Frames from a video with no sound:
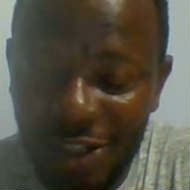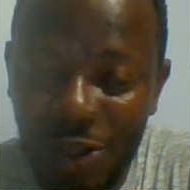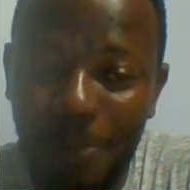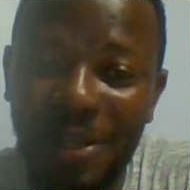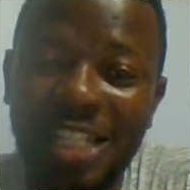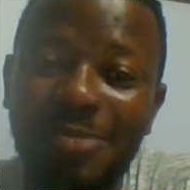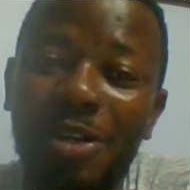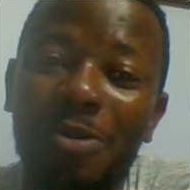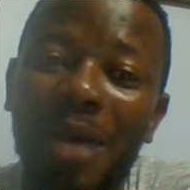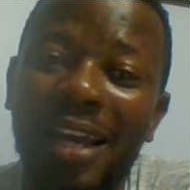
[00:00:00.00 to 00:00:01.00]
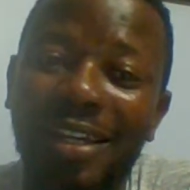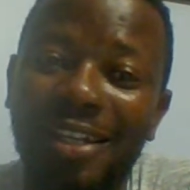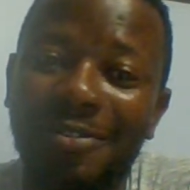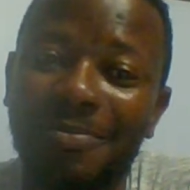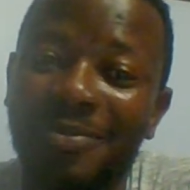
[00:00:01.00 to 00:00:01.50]
So please be
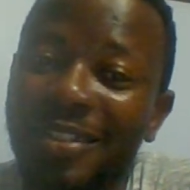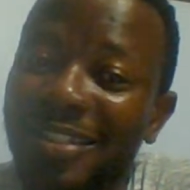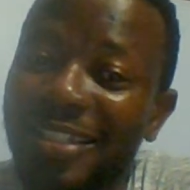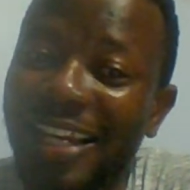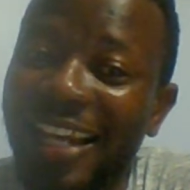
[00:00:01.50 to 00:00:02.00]
reminded to